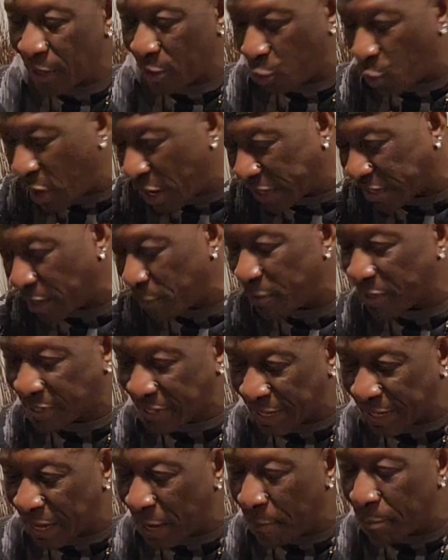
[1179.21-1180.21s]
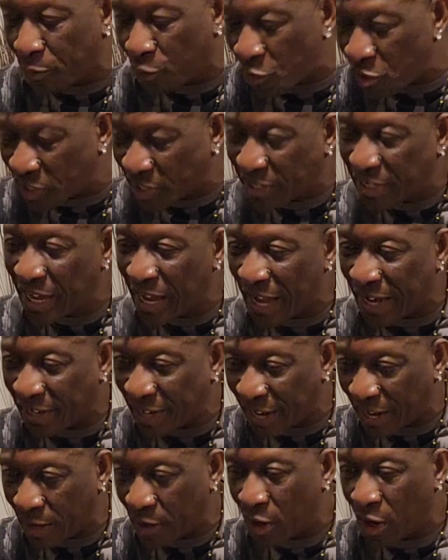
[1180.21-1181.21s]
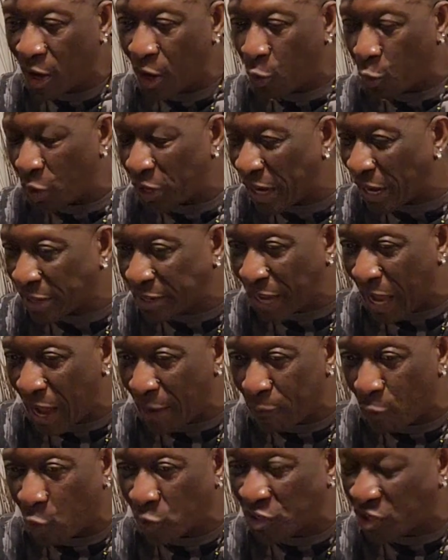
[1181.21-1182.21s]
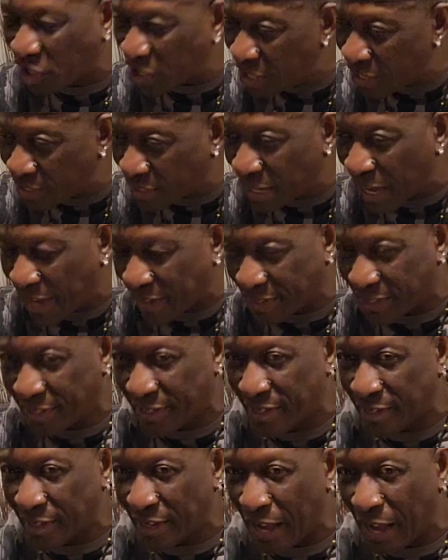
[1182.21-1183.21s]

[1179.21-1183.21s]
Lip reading: You want to tell me, say, them Christian there, where they talk about Jesus?